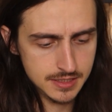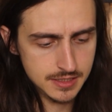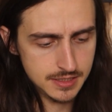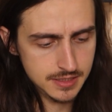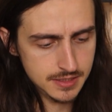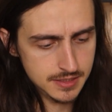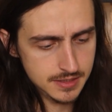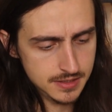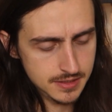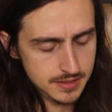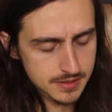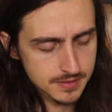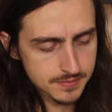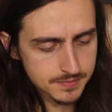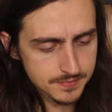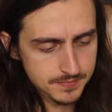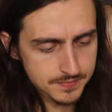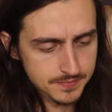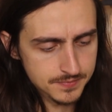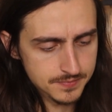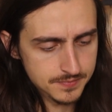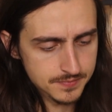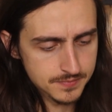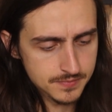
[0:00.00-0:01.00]

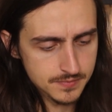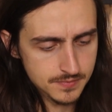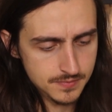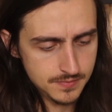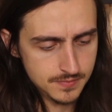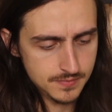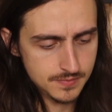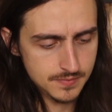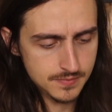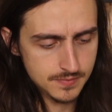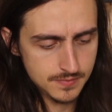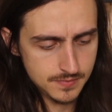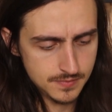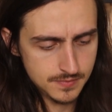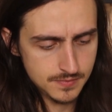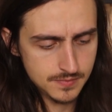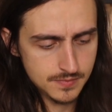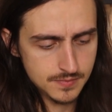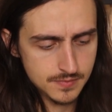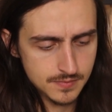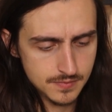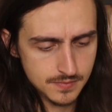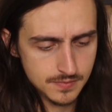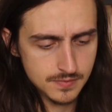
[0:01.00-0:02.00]

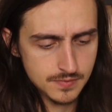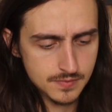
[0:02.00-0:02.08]
No one is speaking in this clip.